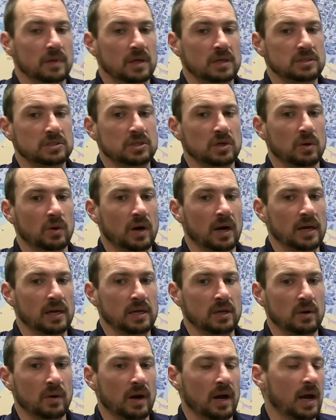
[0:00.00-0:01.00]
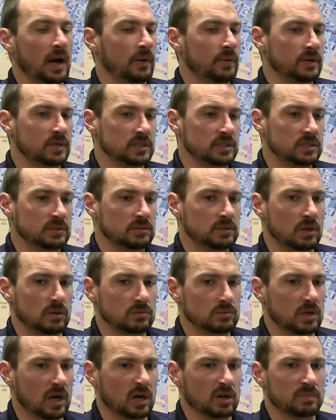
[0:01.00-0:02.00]
And so I always,
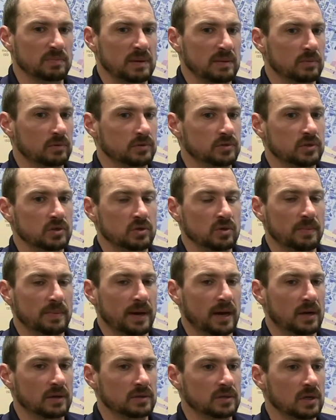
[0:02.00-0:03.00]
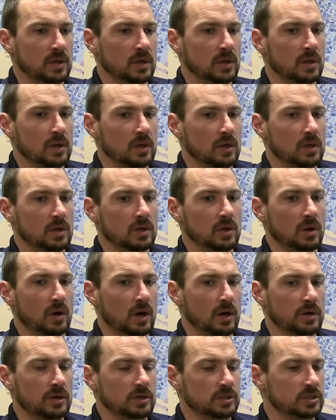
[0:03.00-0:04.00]
talk to people too about,
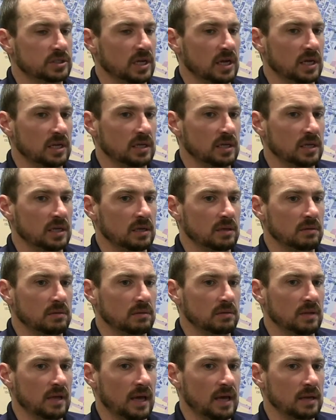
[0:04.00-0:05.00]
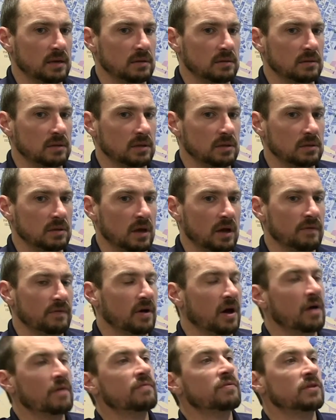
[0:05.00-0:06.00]
understanding that
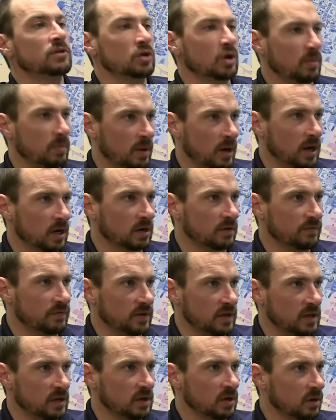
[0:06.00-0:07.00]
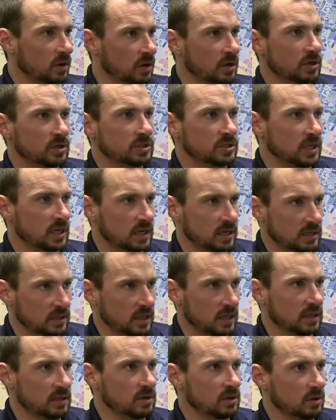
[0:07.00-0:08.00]
of the topography, understanding
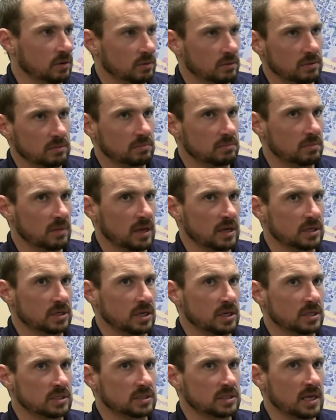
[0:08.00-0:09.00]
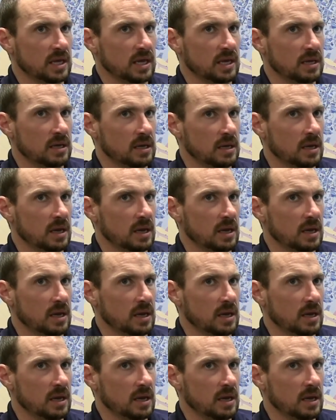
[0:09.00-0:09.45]
like, as they